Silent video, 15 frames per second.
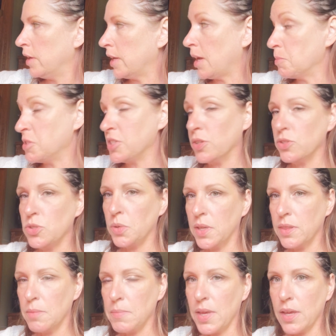and I'm still
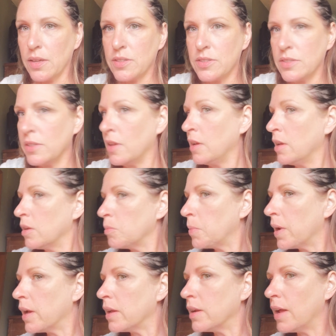doing the mix,
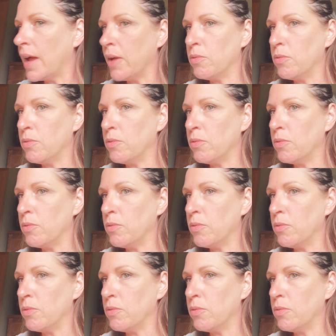but